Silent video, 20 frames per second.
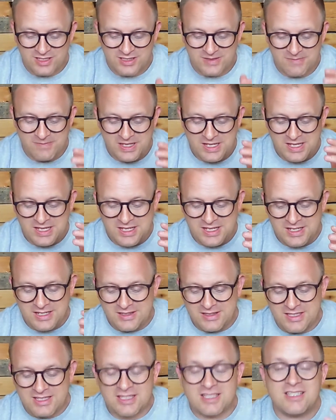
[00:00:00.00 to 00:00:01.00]
And
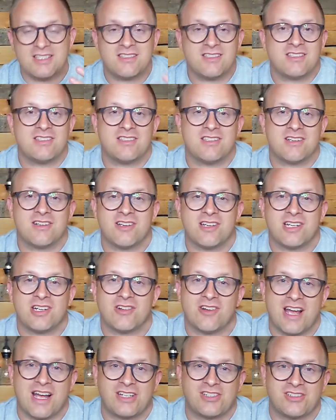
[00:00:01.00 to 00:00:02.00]
then this is their
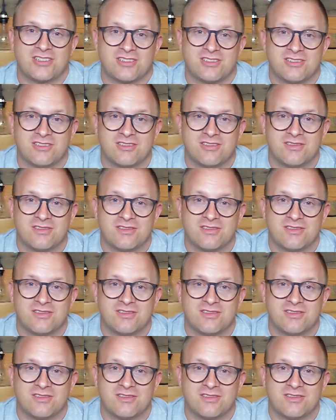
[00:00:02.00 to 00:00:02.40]
interaction.